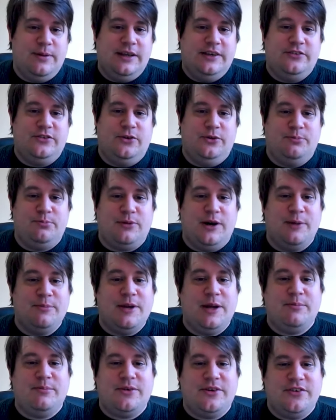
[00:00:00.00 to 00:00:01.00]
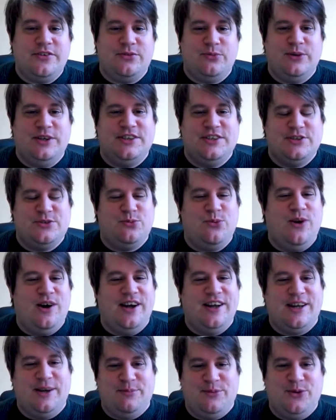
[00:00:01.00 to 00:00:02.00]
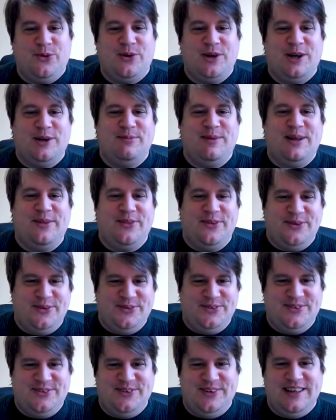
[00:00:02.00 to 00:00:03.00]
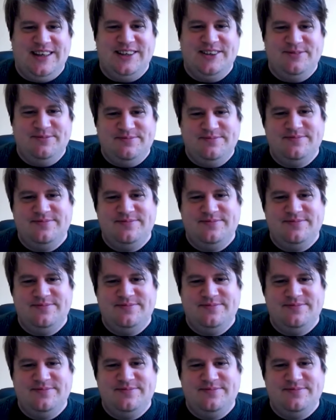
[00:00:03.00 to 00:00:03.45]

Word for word: is based on prime numbers, which is why I'm talking about those today.